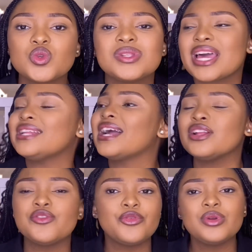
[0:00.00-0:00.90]
What's
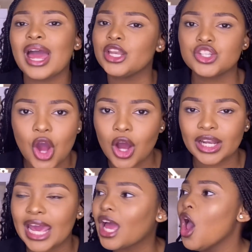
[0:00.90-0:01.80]
dog?
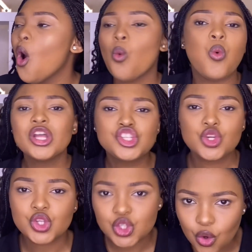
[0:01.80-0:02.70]
Like, what's
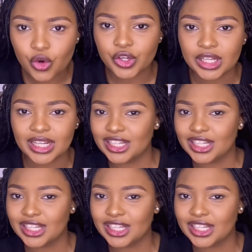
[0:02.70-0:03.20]
your story?